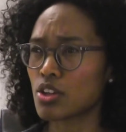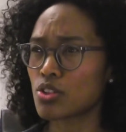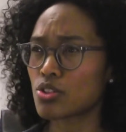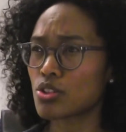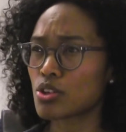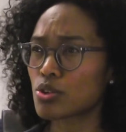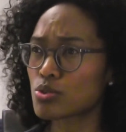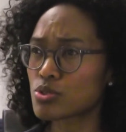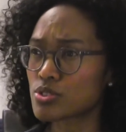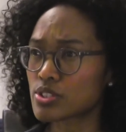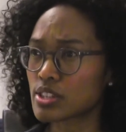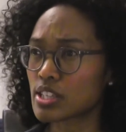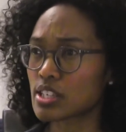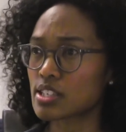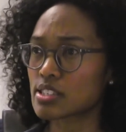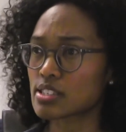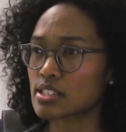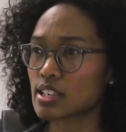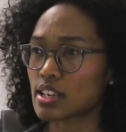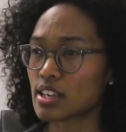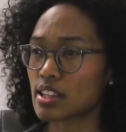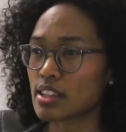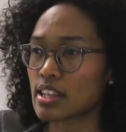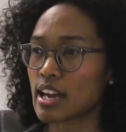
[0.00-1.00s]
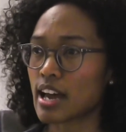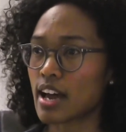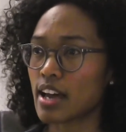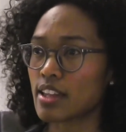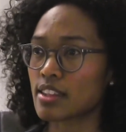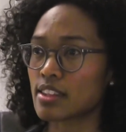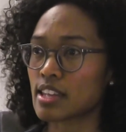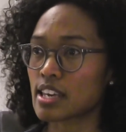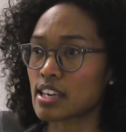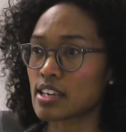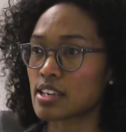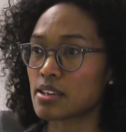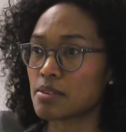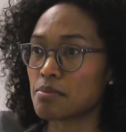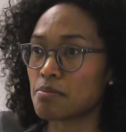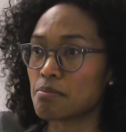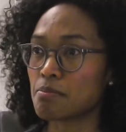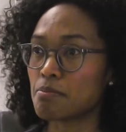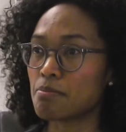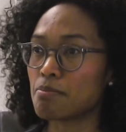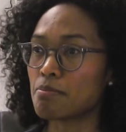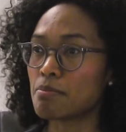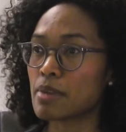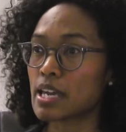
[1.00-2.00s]
those things like that, they
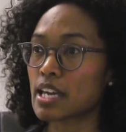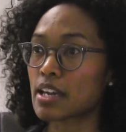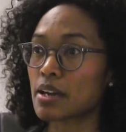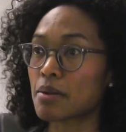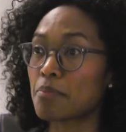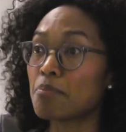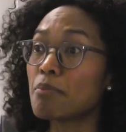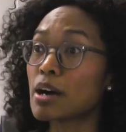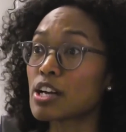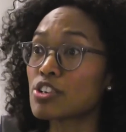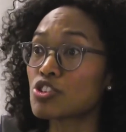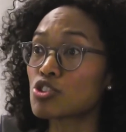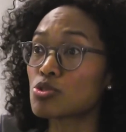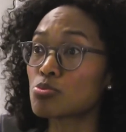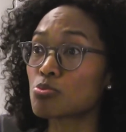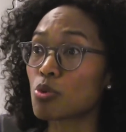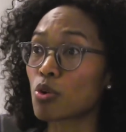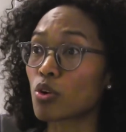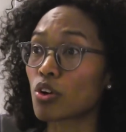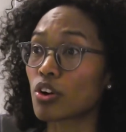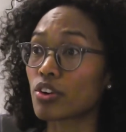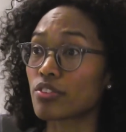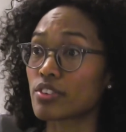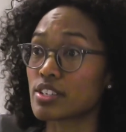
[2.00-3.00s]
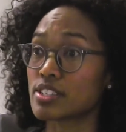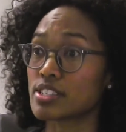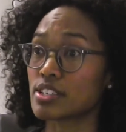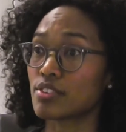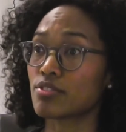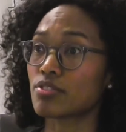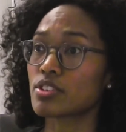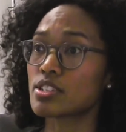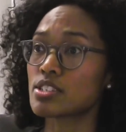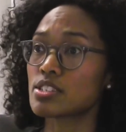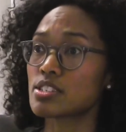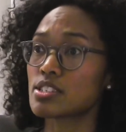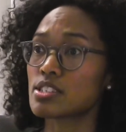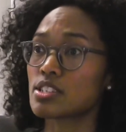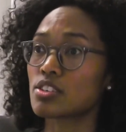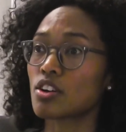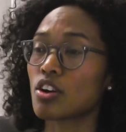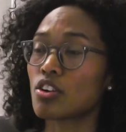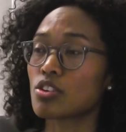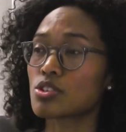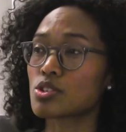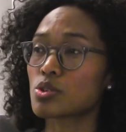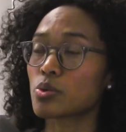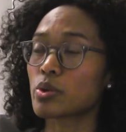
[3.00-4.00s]
can make much more of a difference and
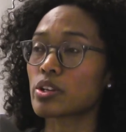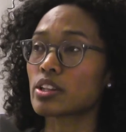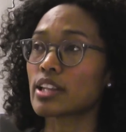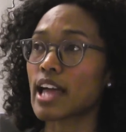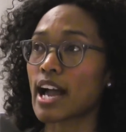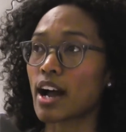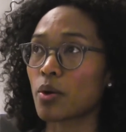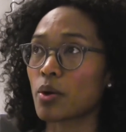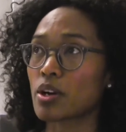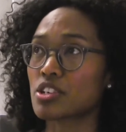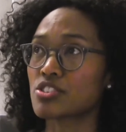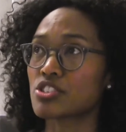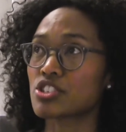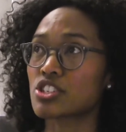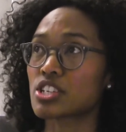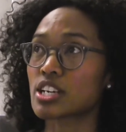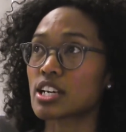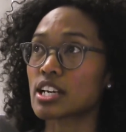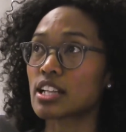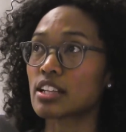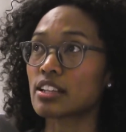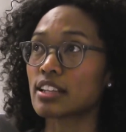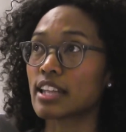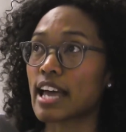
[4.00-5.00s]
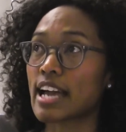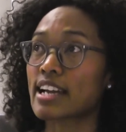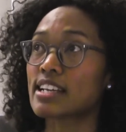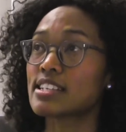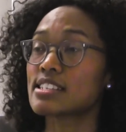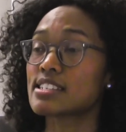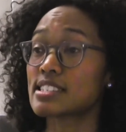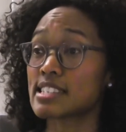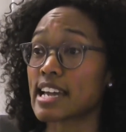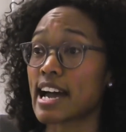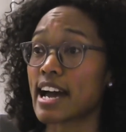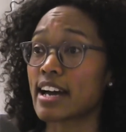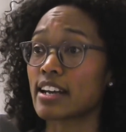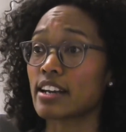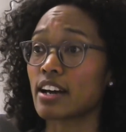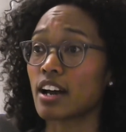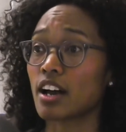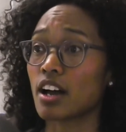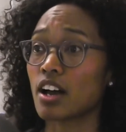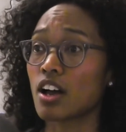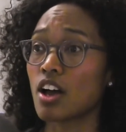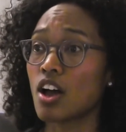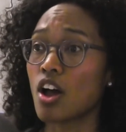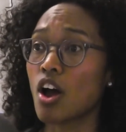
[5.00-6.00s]
also allow us to collect
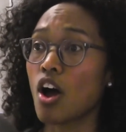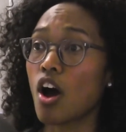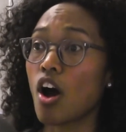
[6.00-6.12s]
data